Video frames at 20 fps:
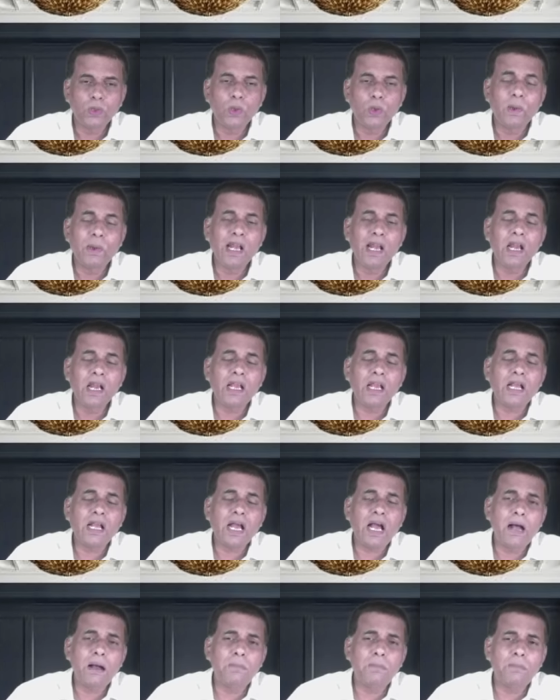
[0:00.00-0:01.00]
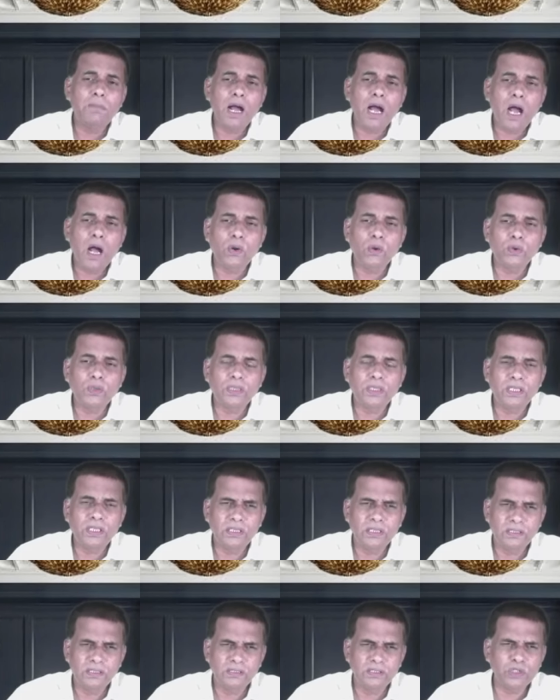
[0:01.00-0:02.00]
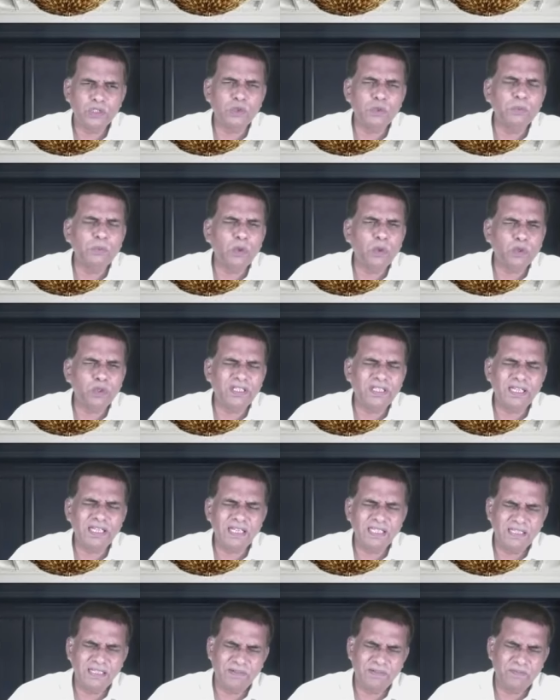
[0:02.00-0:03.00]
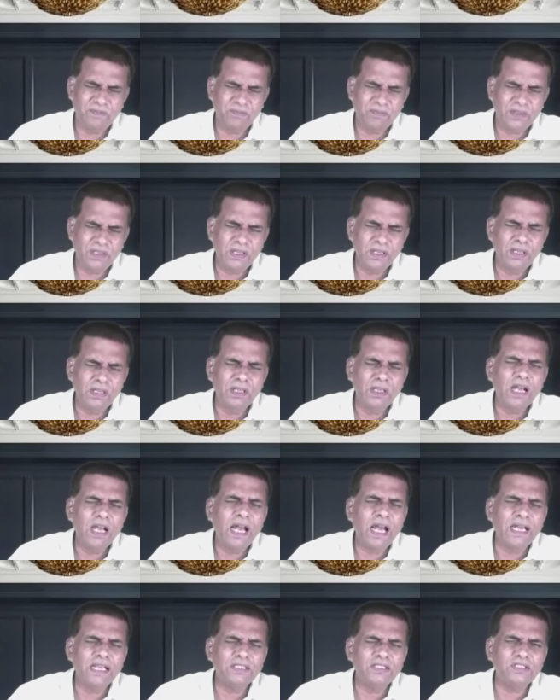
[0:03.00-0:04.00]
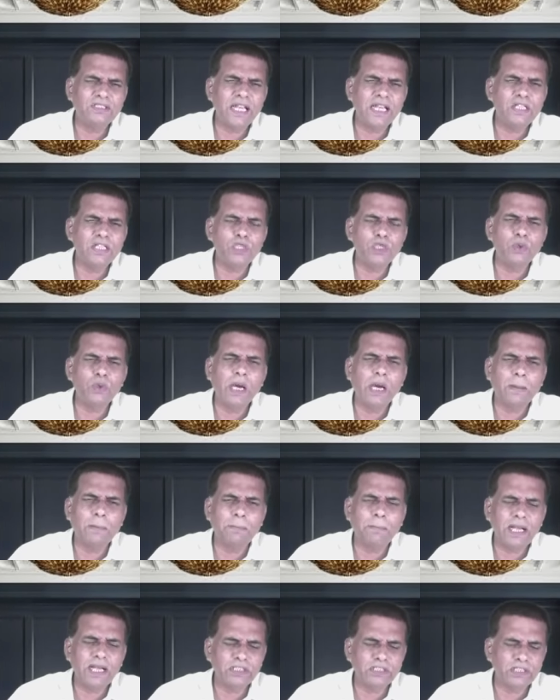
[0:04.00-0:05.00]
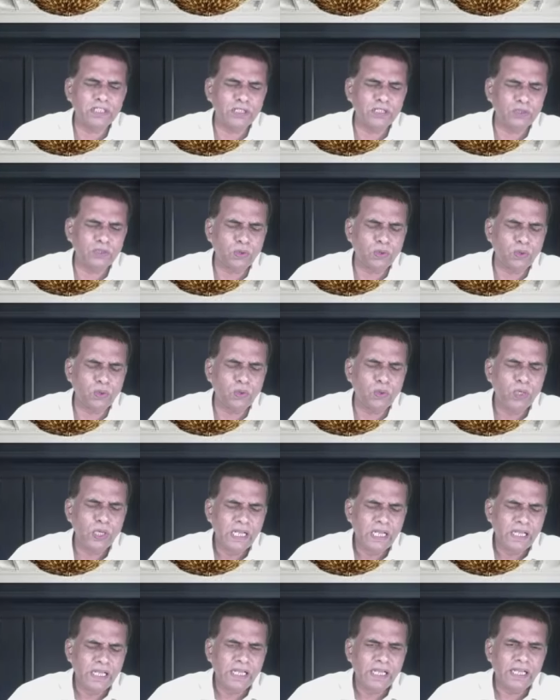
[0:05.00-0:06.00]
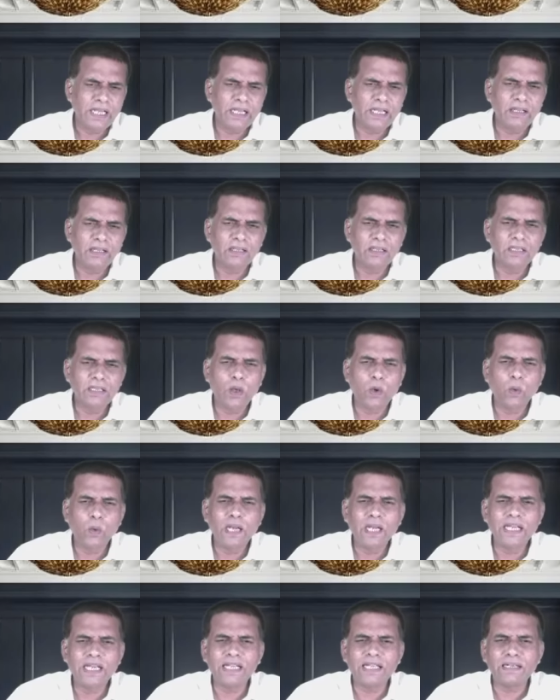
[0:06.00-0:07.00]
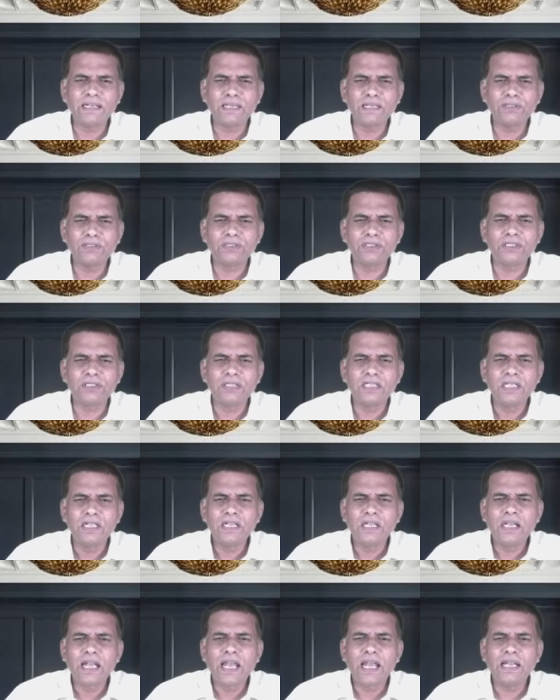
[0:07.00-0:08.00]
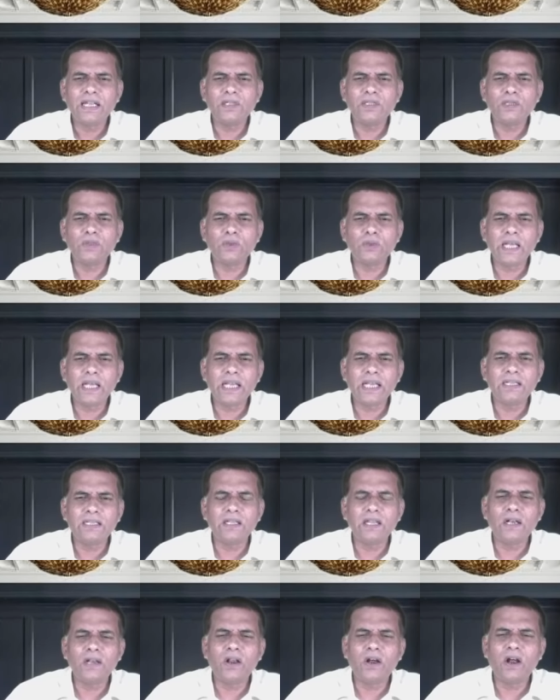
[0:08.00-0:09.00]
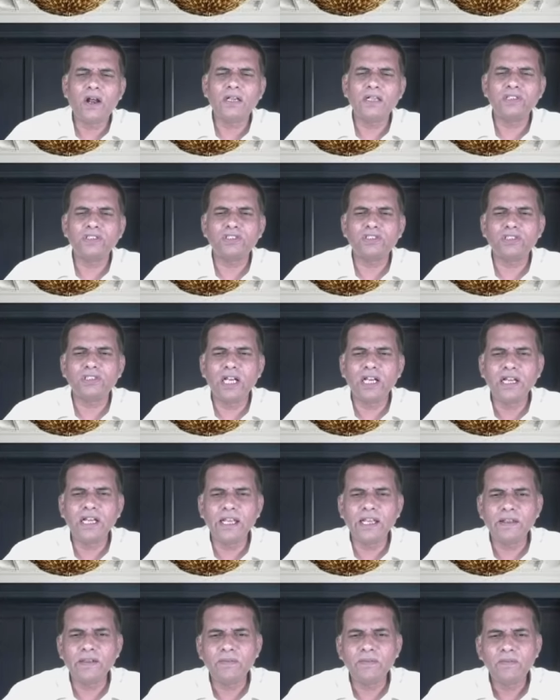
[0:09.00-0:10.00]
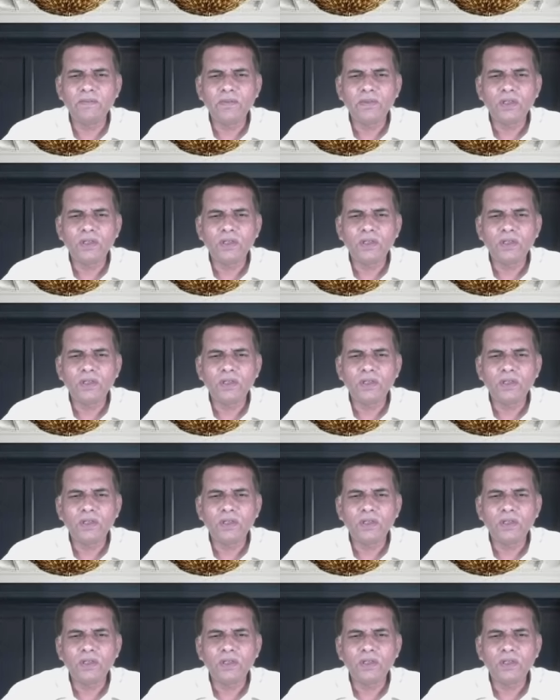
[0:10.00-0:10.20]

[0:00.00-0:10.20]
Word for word: will come out smoothly. Mm, I sense you are passing through the wilderness, and today the Lord is telling